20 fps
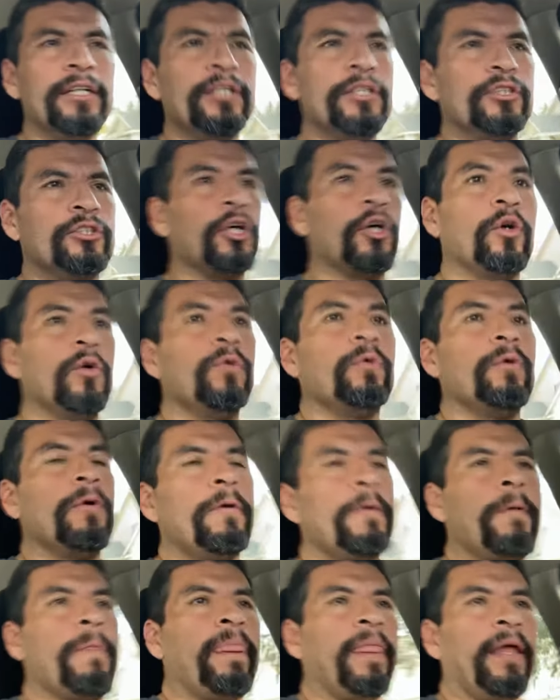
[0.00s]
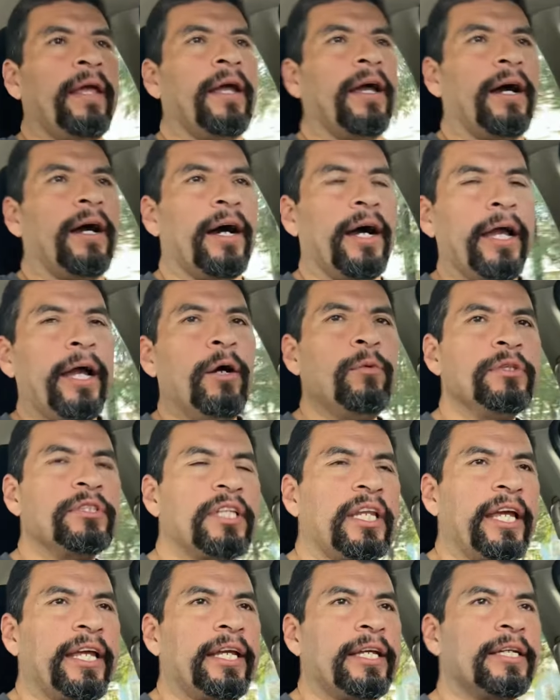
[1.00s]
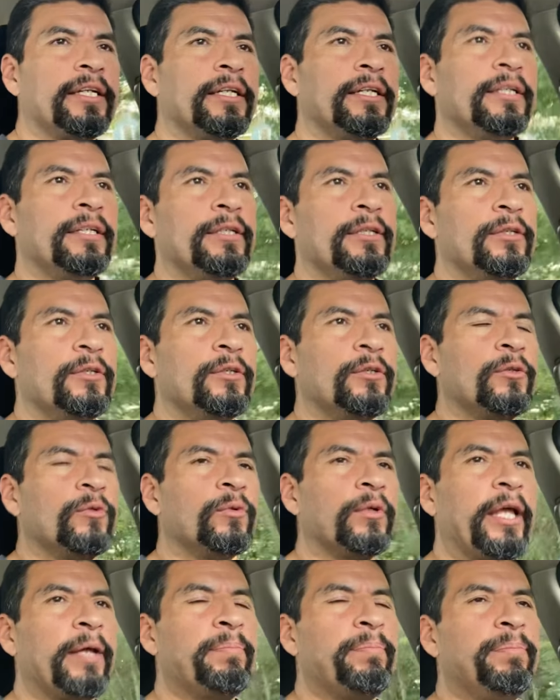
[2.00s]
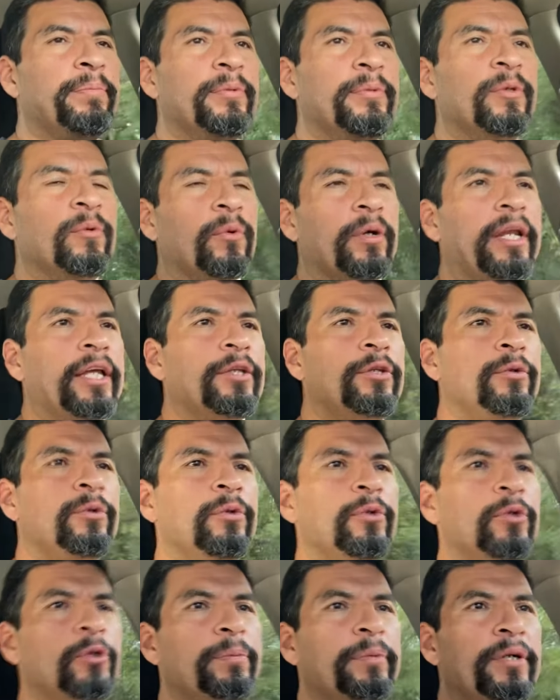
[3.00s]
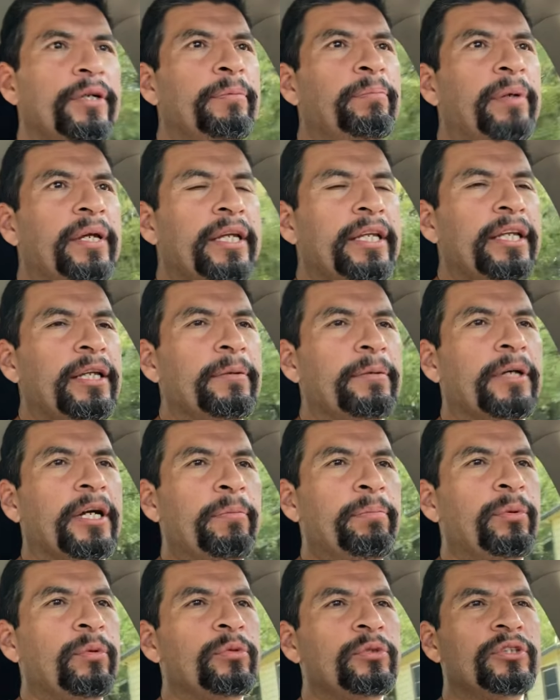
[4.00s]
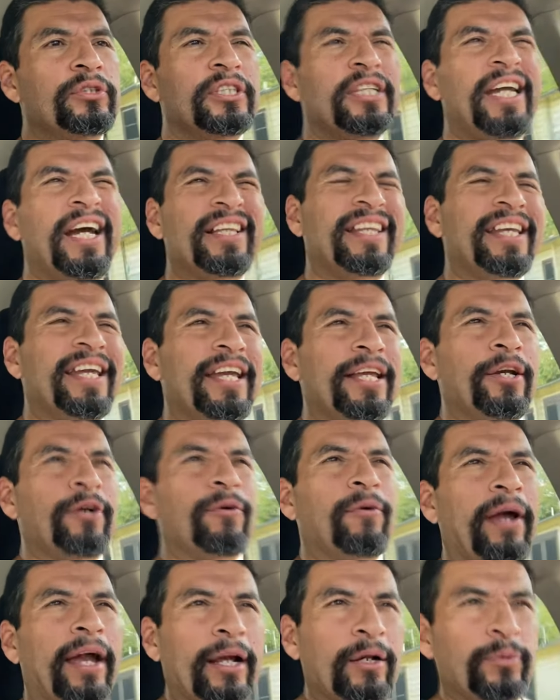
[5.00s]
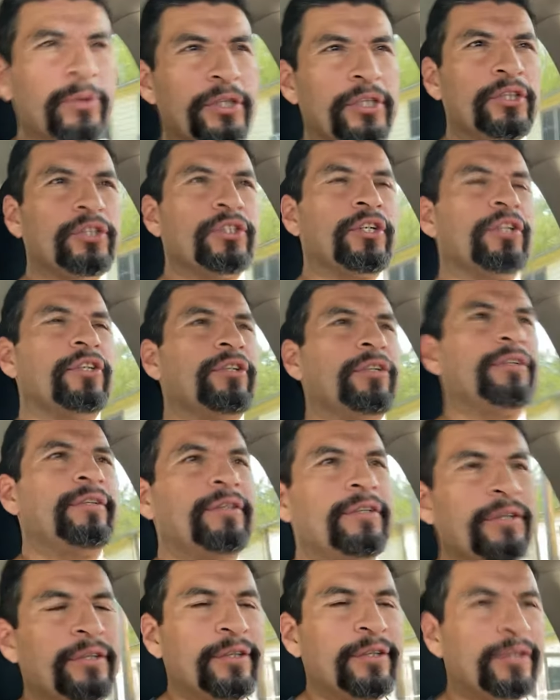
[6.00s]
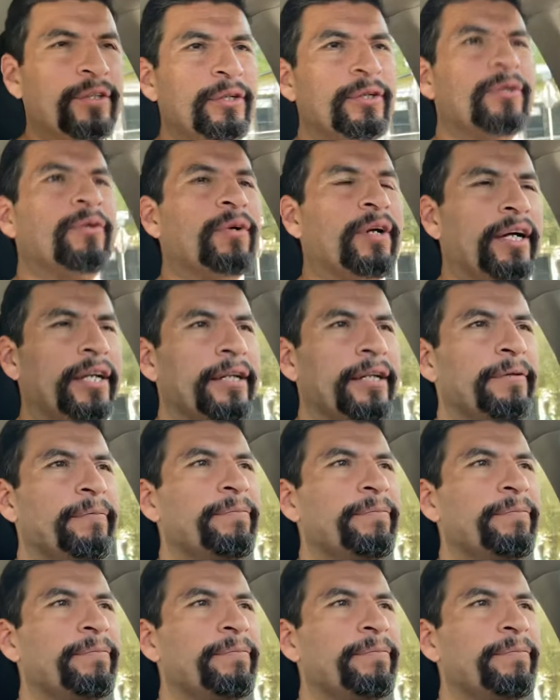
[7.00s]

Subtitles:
So I always like when I do Uber and picking up couples, see how they interact with each other, right?